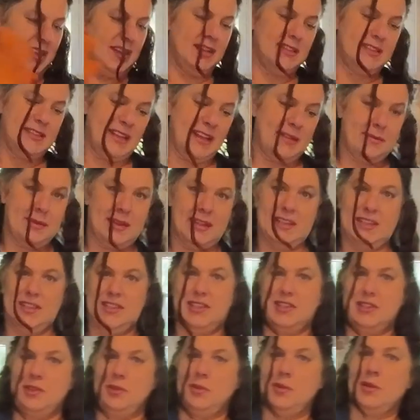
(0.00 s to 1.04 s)

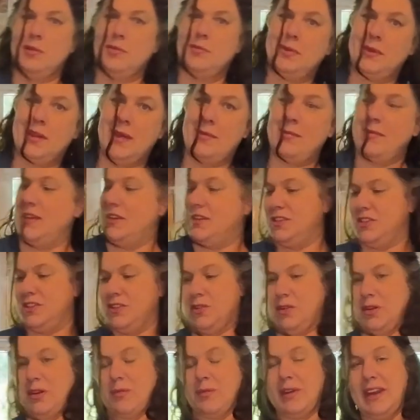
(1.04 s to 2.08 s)
damaged or blemished
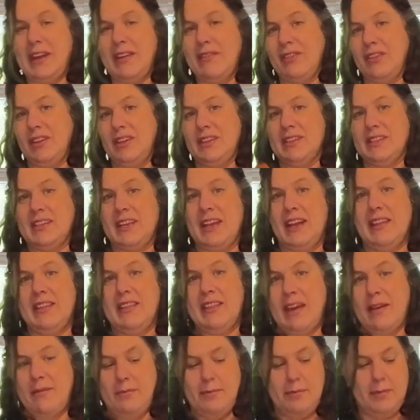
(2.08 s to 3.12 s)
or whatever and just cut
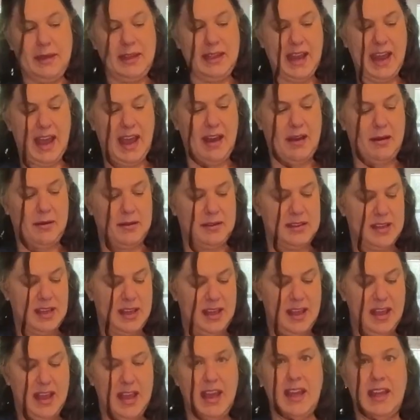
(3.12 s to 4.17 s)
that bit out,
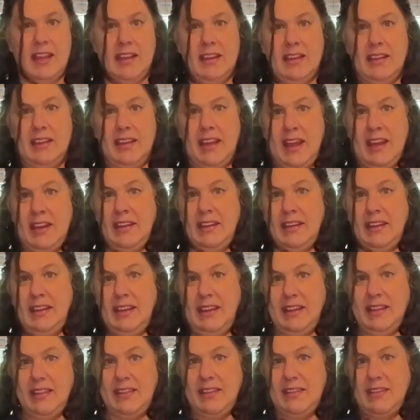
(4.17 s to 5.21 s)
and
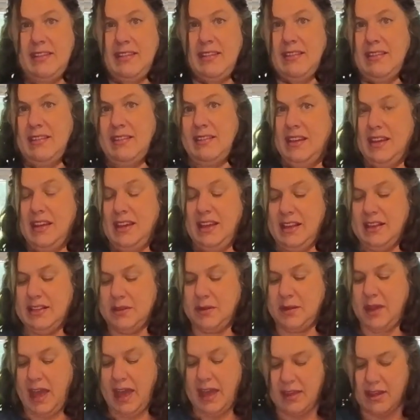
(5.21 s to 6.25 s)
it's
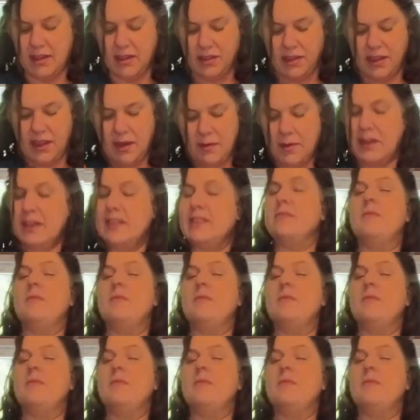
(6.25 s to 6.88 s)
okay. The other thing I wanted to